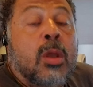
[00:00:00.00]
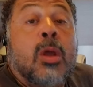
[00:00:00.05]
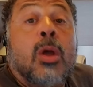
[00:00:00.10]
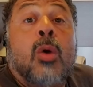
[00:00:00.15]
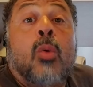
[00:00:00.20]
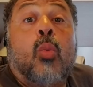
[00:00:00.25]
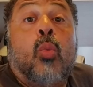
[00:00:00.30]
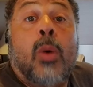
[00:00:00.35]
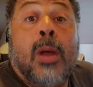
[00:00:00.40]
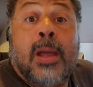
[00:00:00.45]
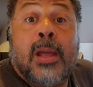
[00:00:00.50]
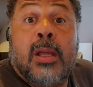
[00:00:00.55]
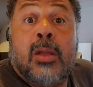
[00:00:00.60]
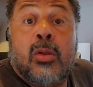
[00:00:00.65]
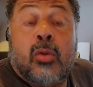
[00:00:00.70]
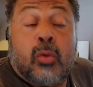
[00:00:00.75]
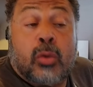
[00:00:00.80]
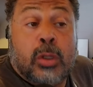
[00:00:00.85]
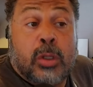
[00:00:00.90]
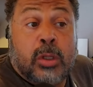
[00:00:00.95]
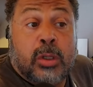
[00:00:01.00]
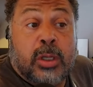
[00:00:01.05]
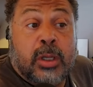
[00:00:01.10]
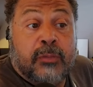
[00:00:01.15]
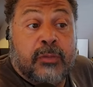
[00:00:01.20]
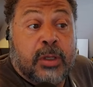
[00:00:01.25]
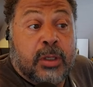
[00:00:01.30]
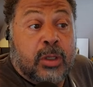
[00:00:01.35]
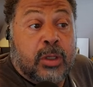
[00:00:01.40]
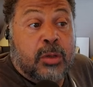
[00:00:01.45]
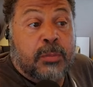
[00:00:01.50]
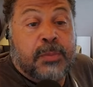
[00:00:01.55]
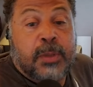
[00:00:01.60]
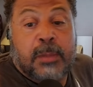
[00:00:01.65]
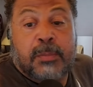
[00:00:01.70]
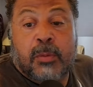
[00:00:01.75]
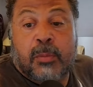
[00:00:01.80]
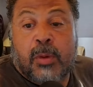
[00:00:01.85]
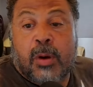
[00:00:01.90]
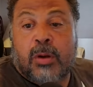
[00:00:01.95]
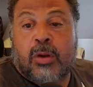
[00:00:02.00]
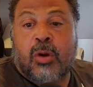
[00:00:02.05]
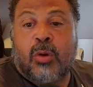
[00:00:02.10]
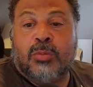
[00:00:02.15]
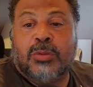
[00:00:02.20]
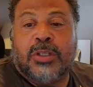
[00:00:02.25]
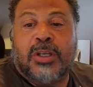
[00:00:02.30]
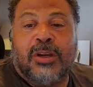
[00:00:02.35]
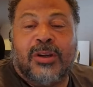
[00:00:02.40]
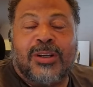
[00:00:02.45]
Well, good evening, good people. Mark Holmes here,